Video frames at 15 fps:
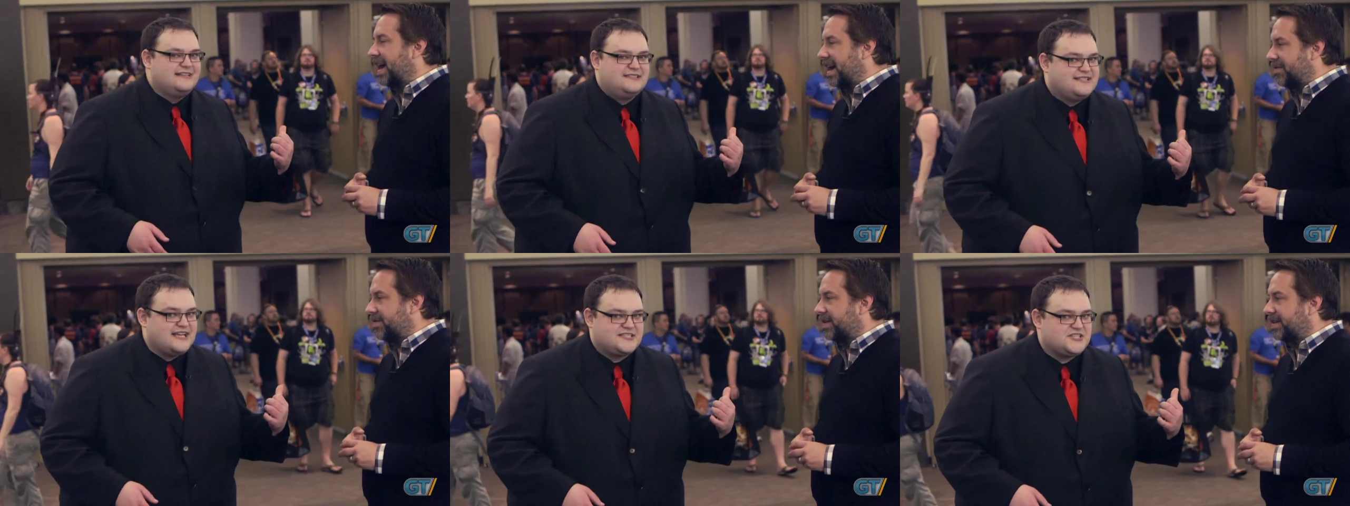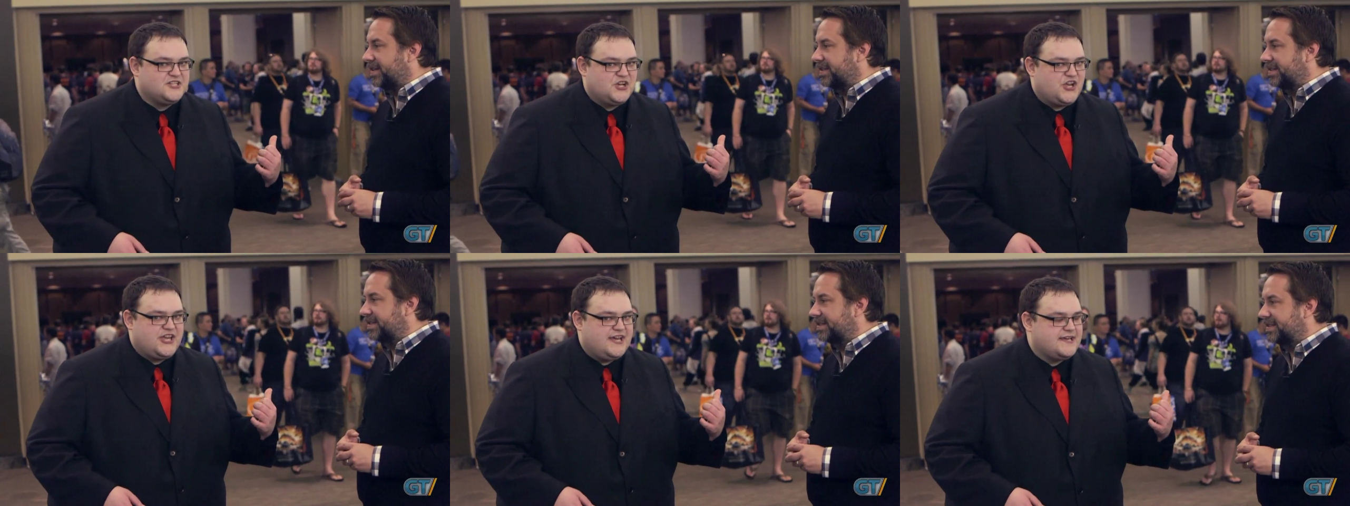Speaker 1: have. It doesn't
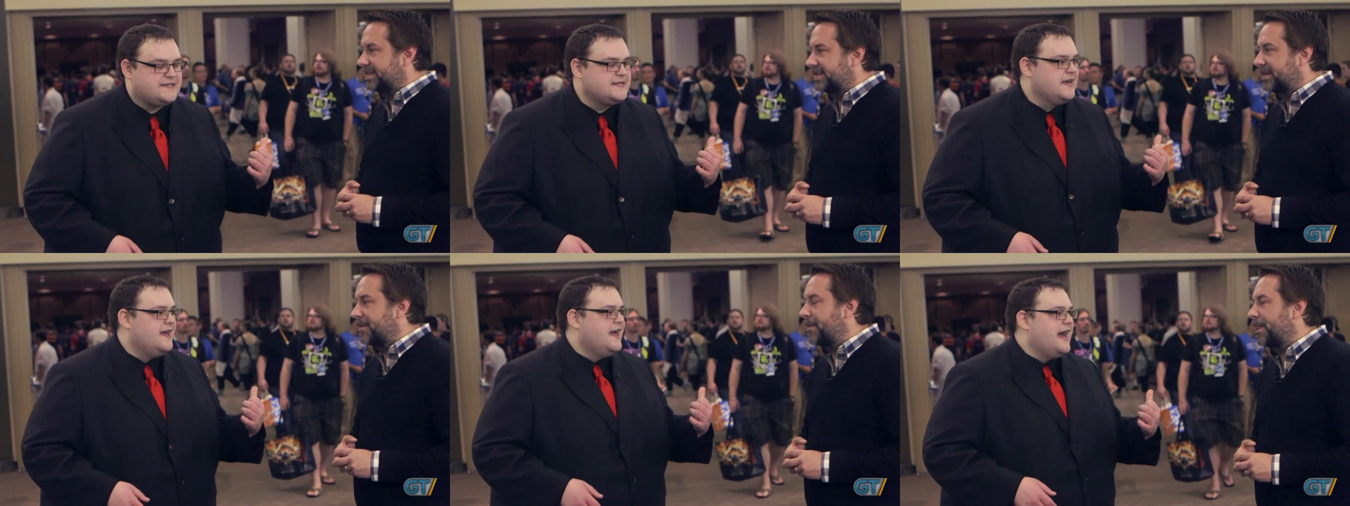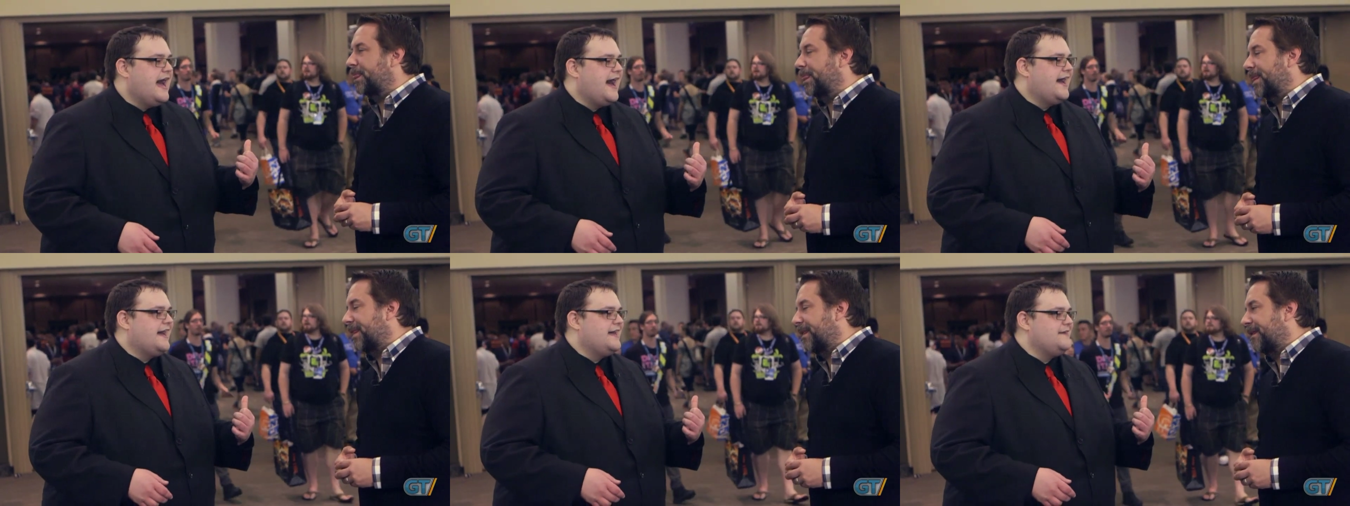look good.
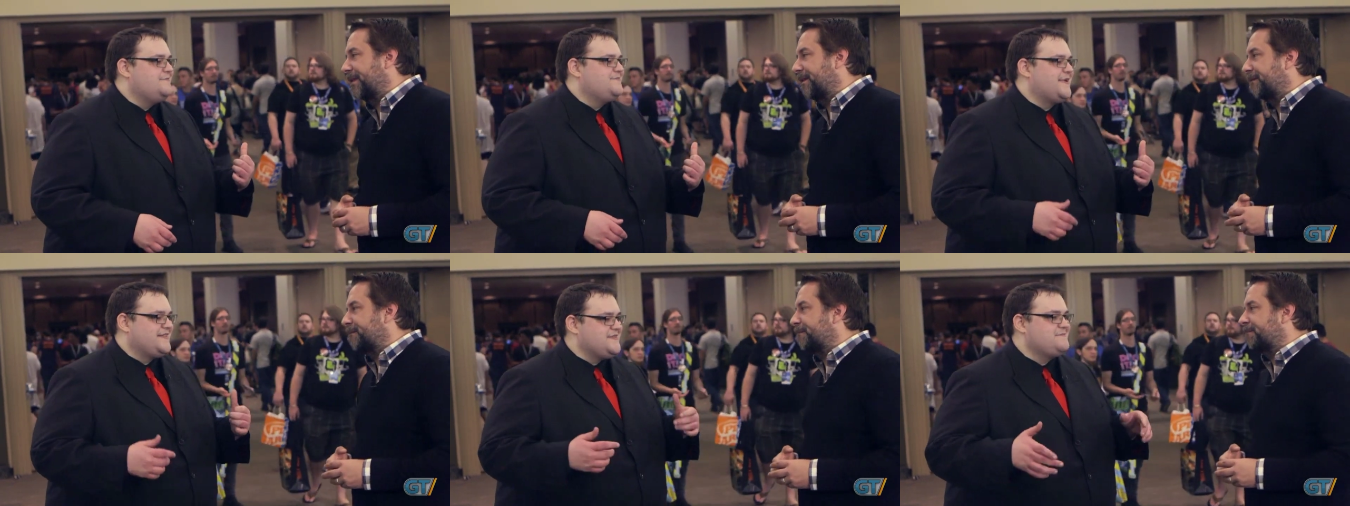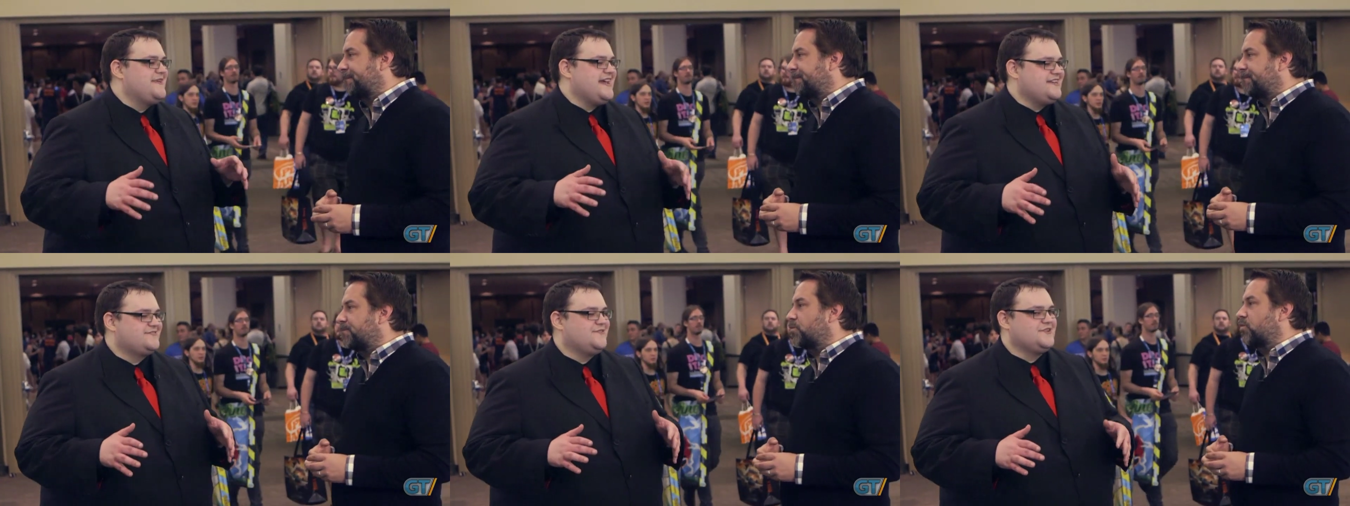Uh, but the
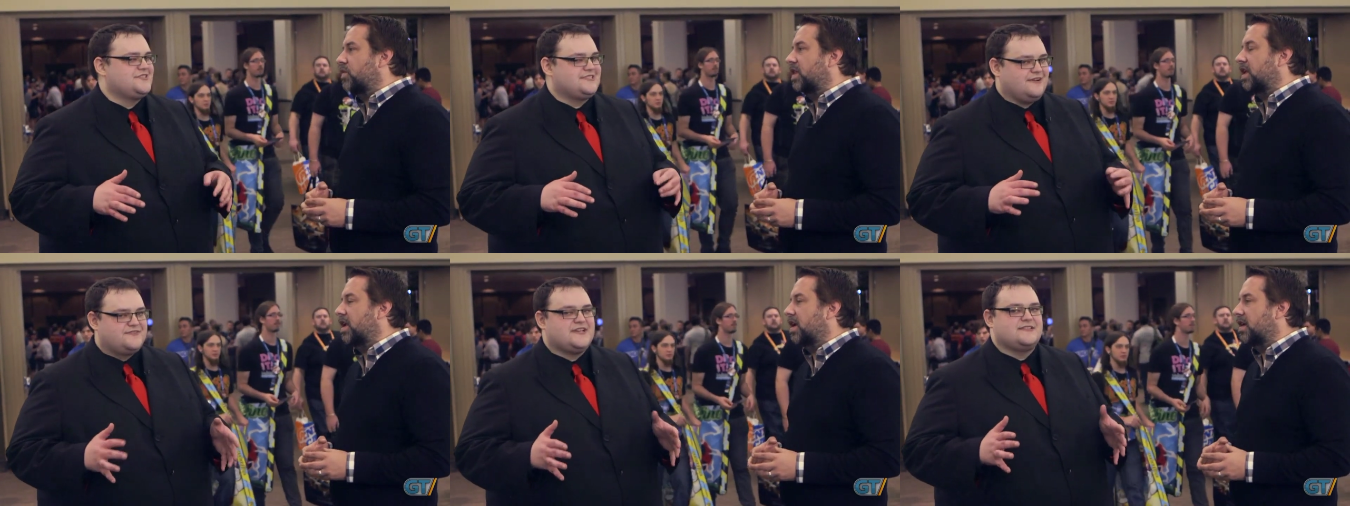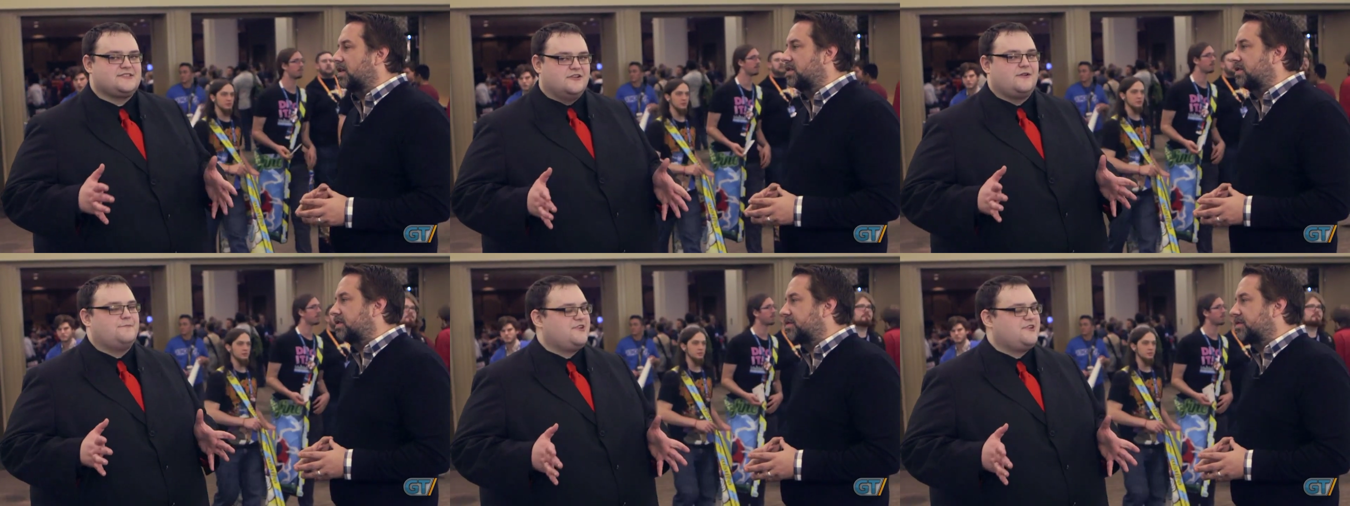PS4 stuff does look